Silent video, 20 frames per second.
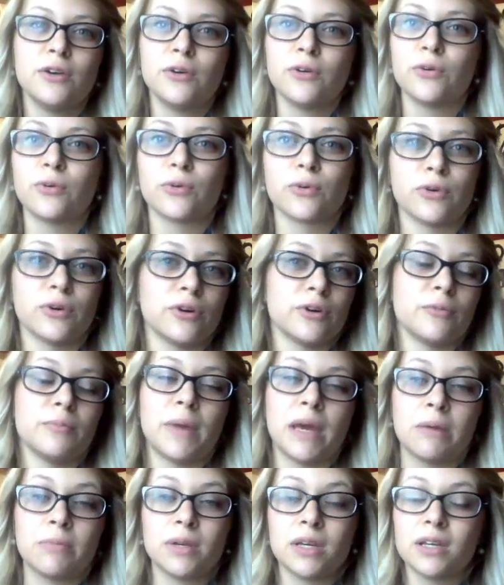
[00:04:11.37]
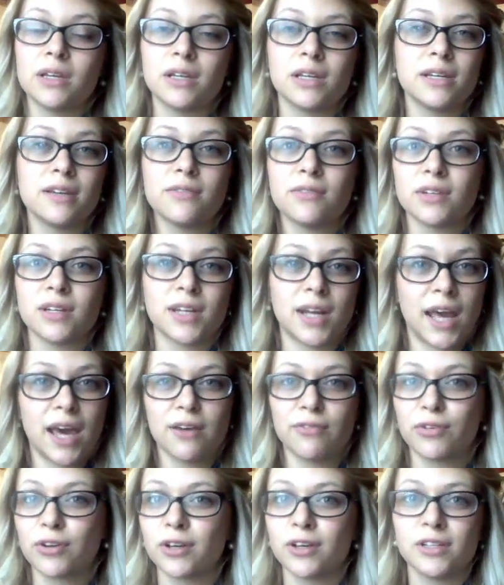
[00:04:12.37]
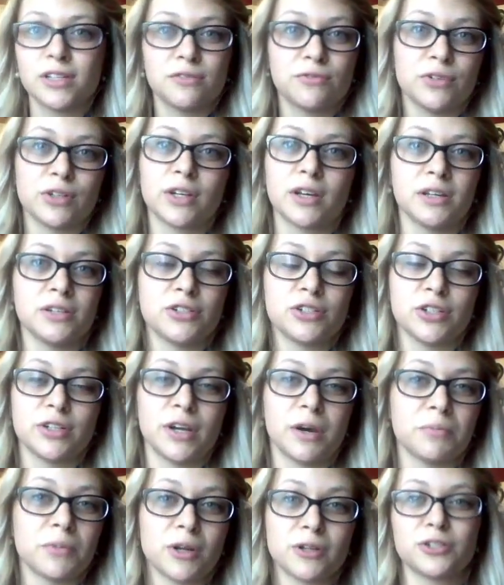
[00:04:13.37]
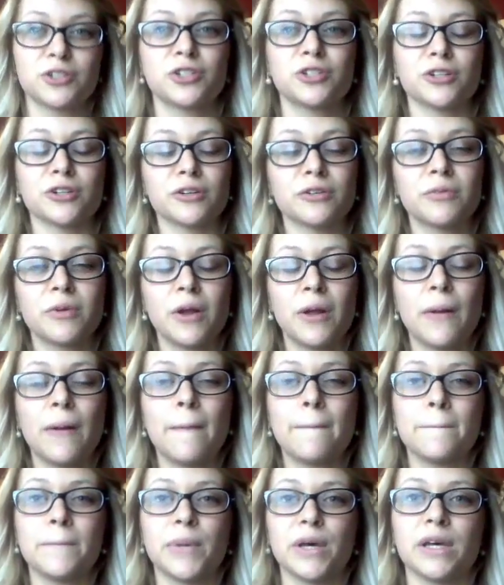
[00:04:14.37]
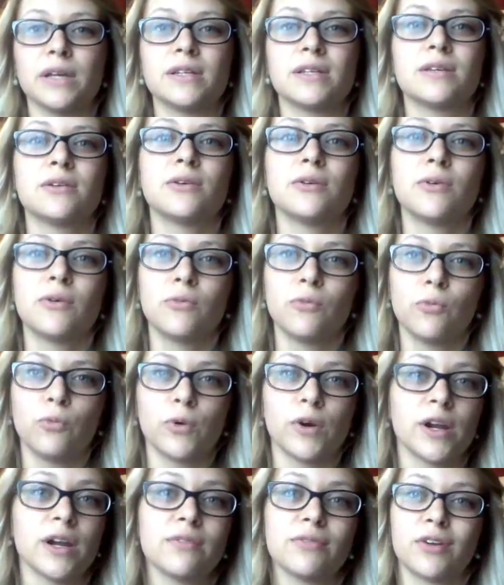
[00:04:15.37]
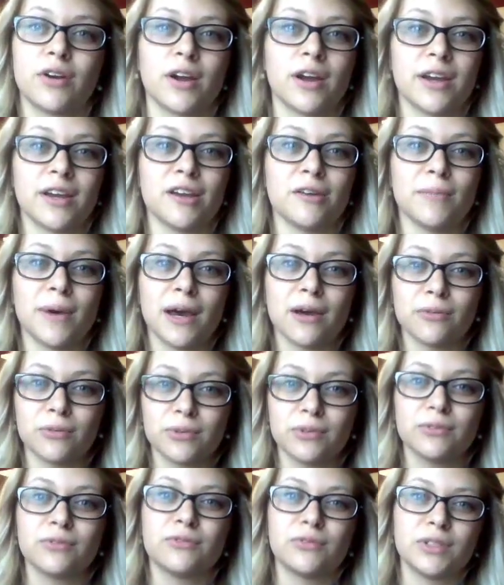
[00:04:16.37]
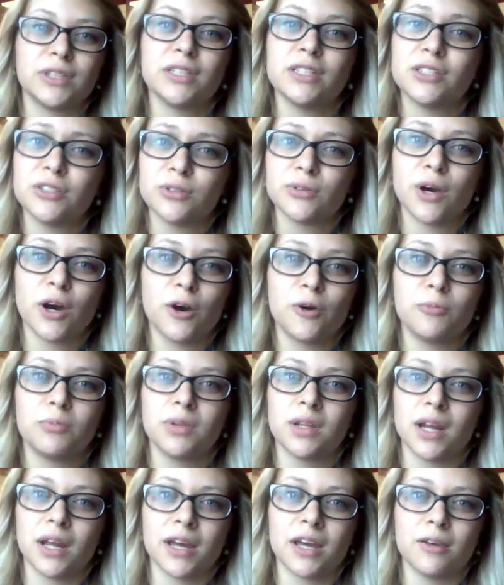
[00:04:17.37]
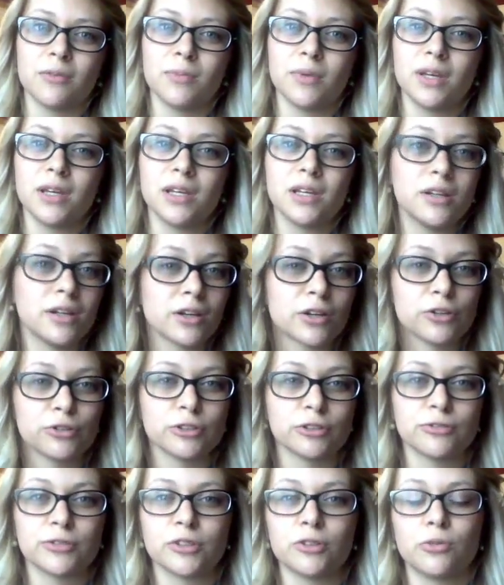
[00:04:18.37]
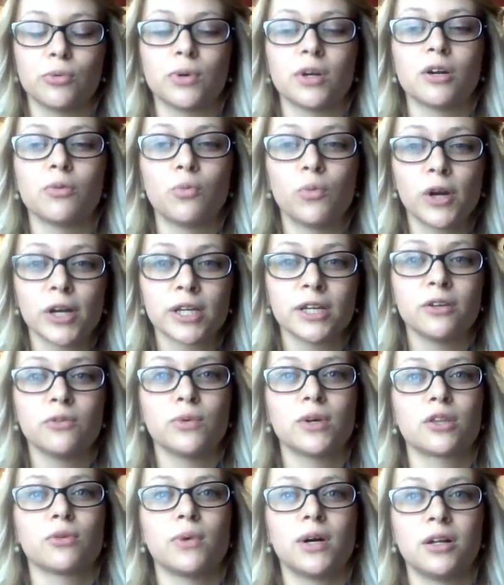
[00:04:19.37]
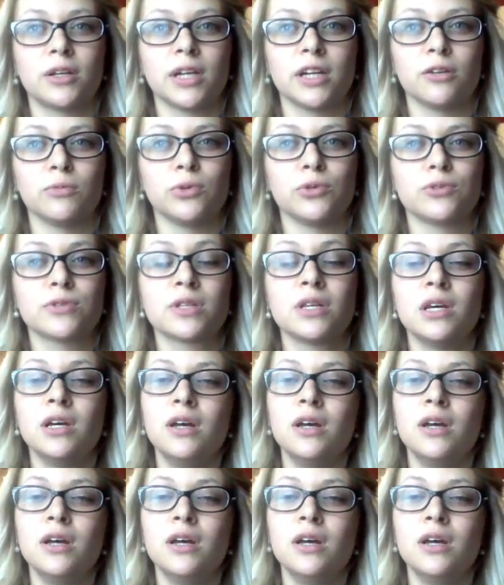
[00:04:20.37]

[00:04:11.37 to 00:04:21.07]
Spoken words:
or maybe even in Africa, a different country. I'm not sure, but wherever I am, I really do hope that I am in a career field where I'm working with wild animals,